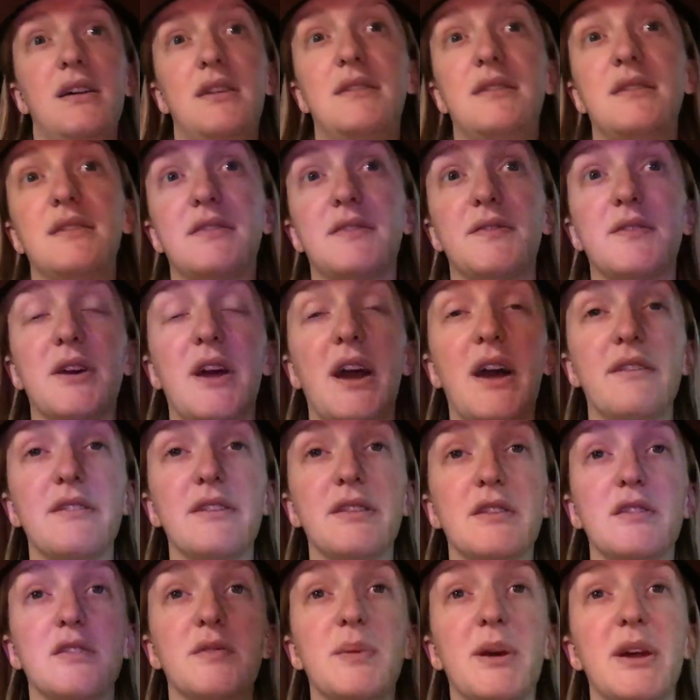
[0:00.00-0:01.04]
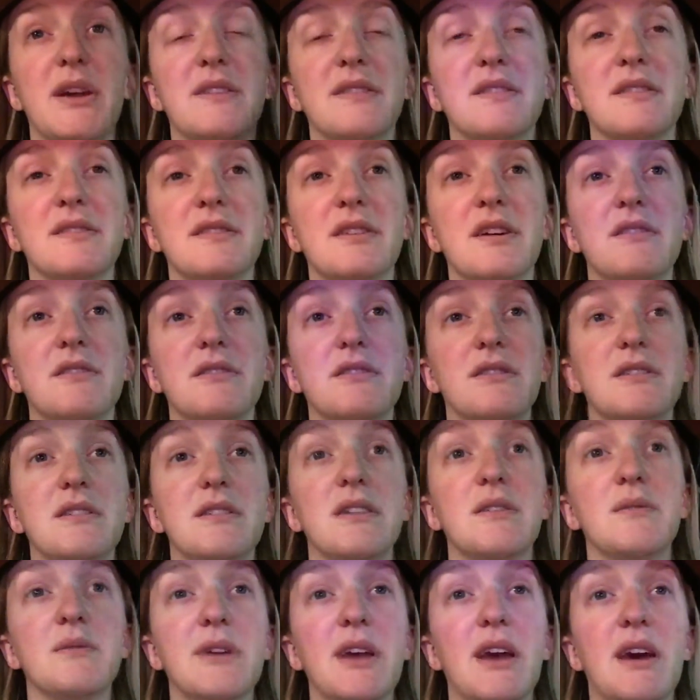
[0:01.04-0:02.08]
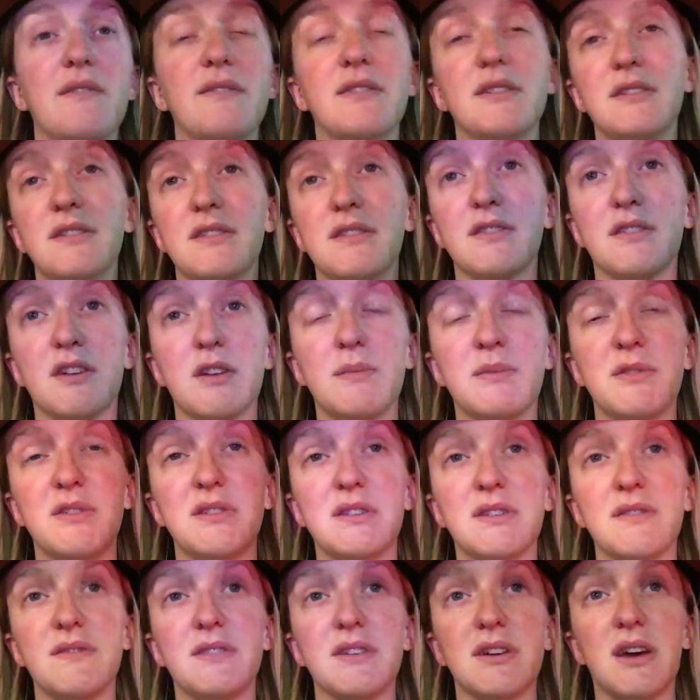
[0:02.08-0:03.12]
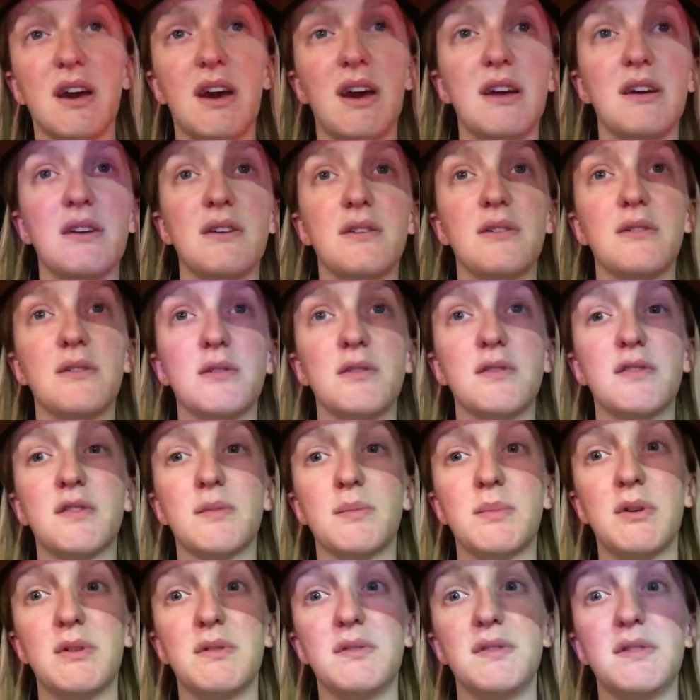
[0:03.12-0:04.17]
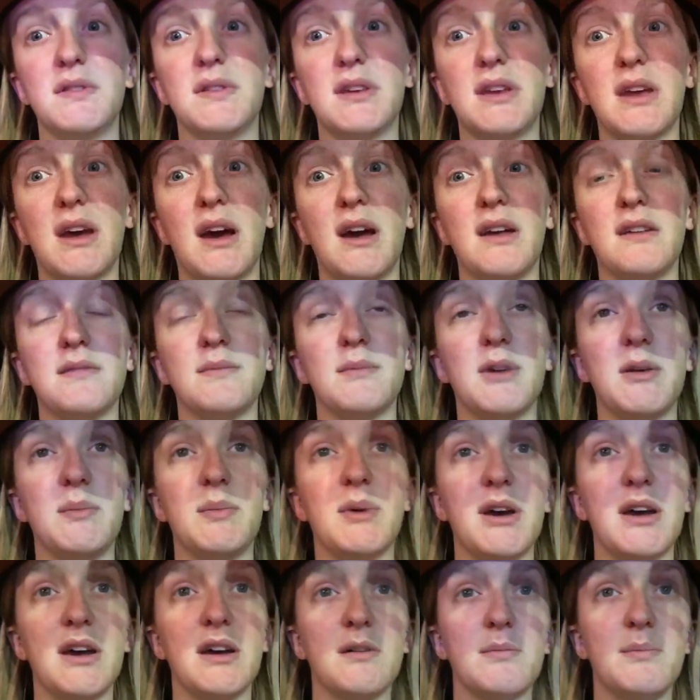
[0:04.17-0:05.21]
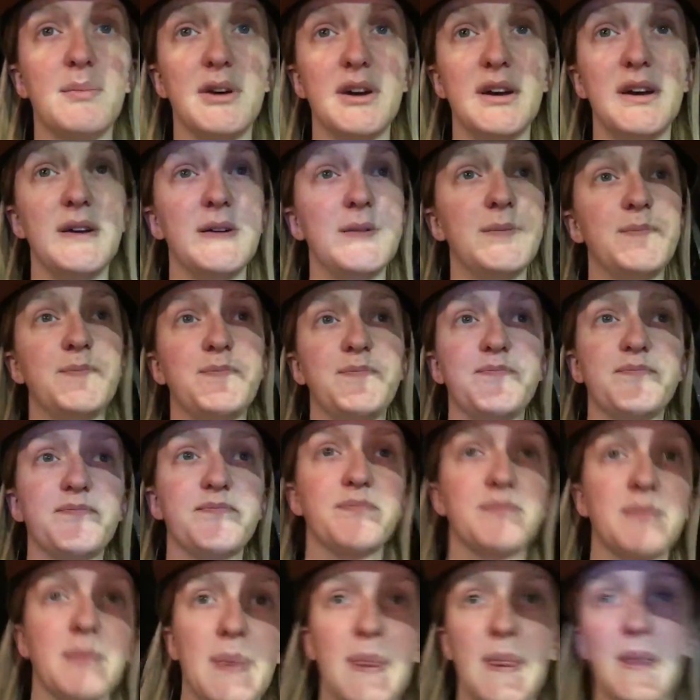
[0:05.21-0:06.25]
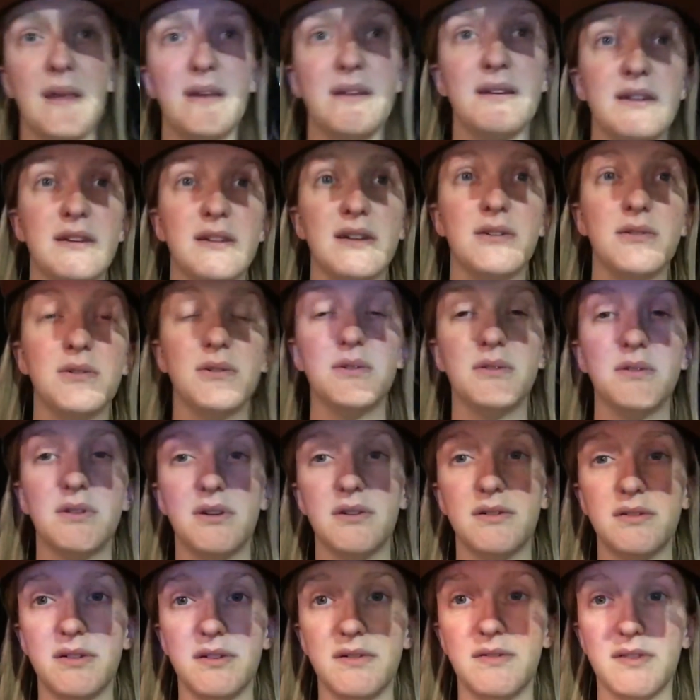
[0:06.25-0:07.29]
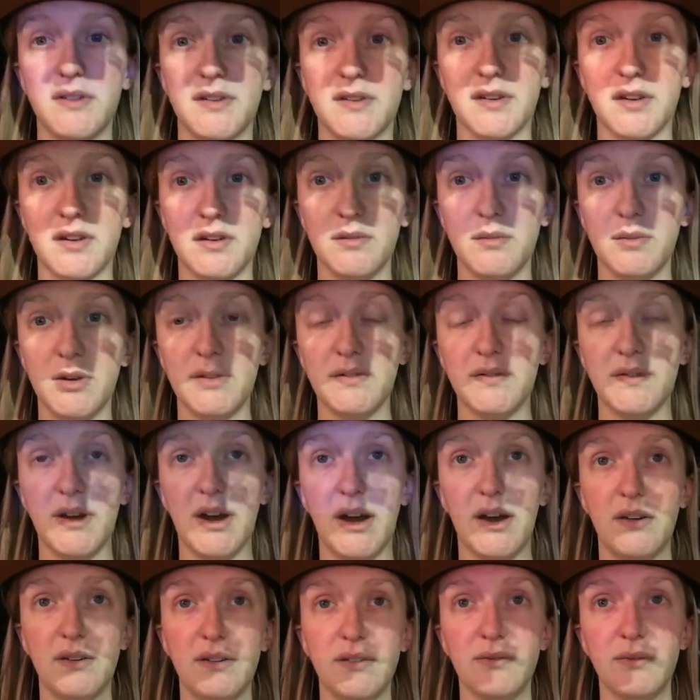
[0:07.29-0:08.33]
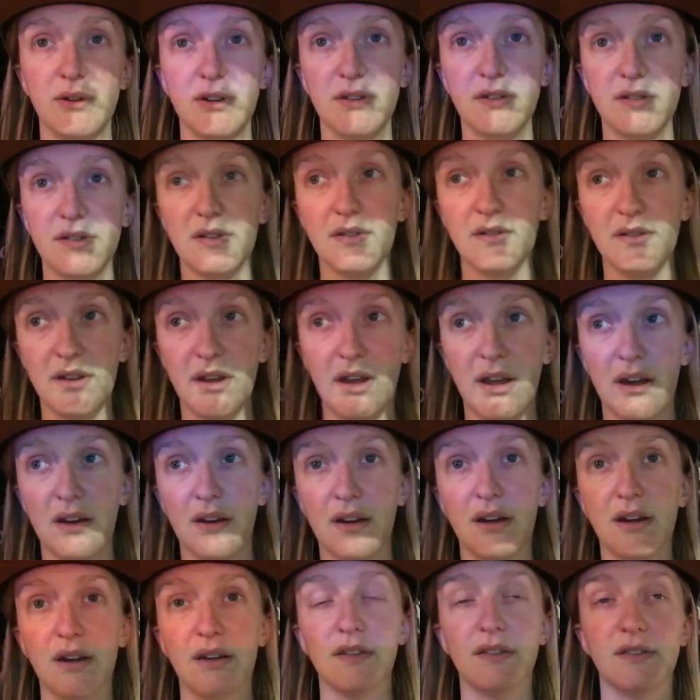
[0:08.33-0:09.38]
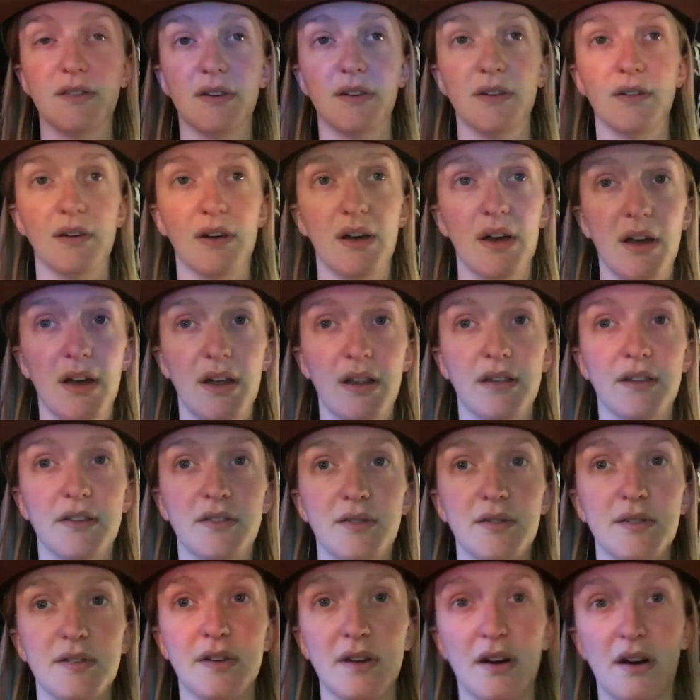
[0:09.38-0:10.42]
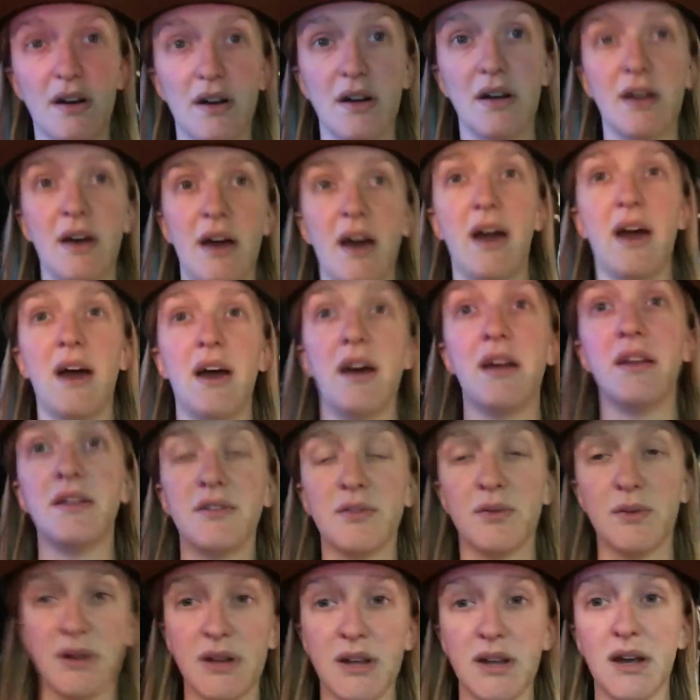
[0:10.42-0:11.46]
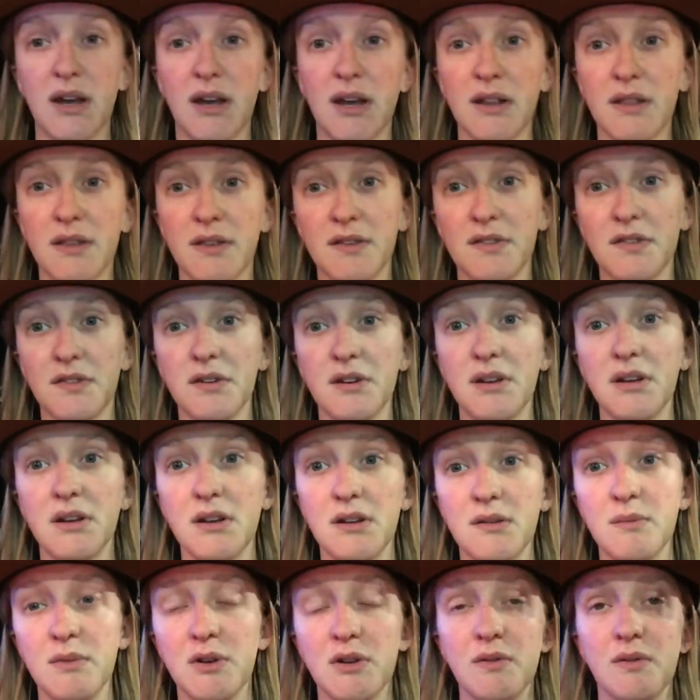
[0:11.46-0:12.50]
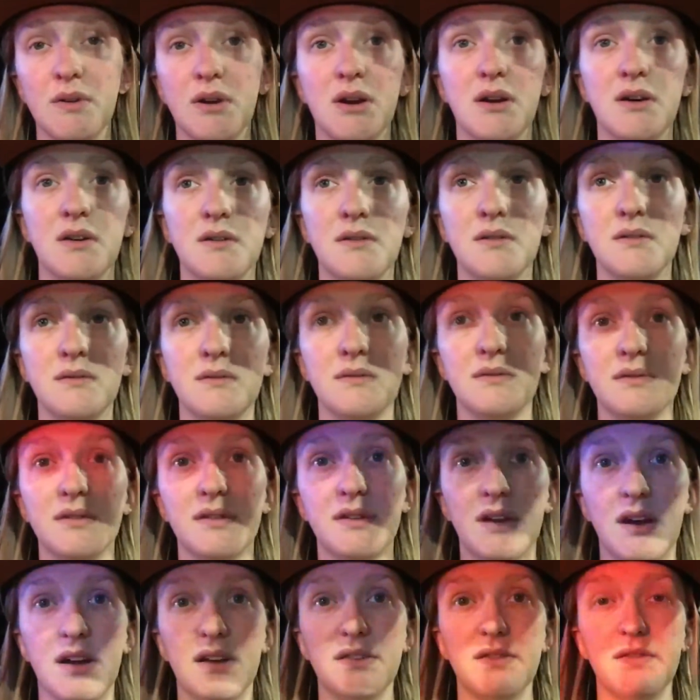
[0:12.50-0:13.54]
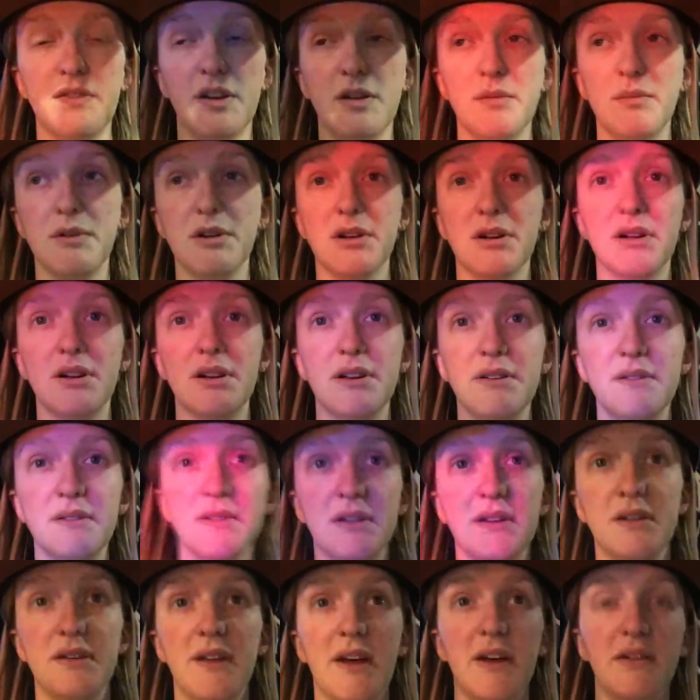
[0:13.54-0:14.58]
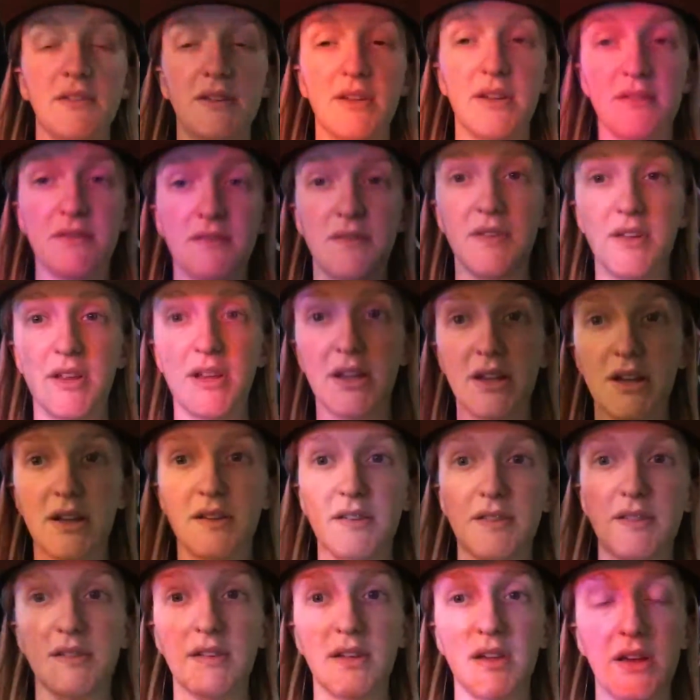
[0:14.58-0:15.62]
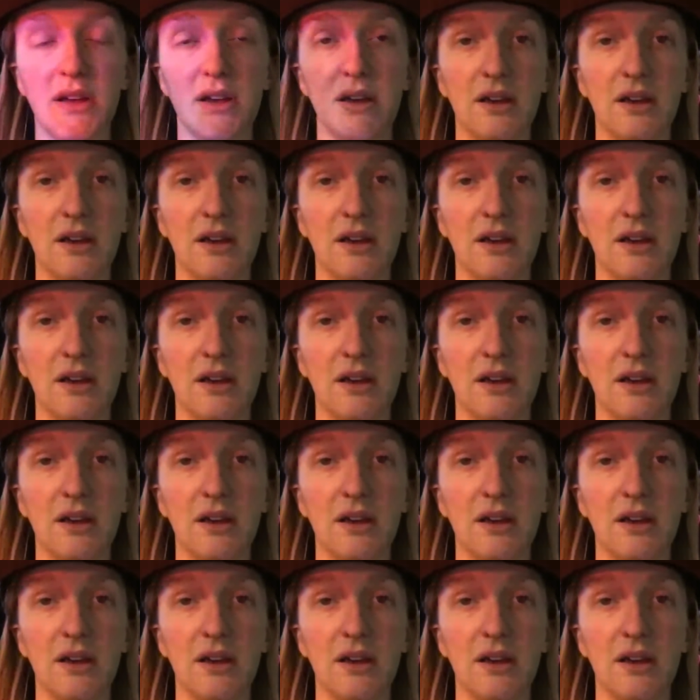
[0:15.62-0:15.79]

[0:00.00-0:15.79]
just for having those bikes in general. And then we have the description of the guy who supposedly has my bike, but who knows if it's gonna be found. We just know the area. So this was all at 28th Street and Monroe / Van Buren in downtown Phoenix.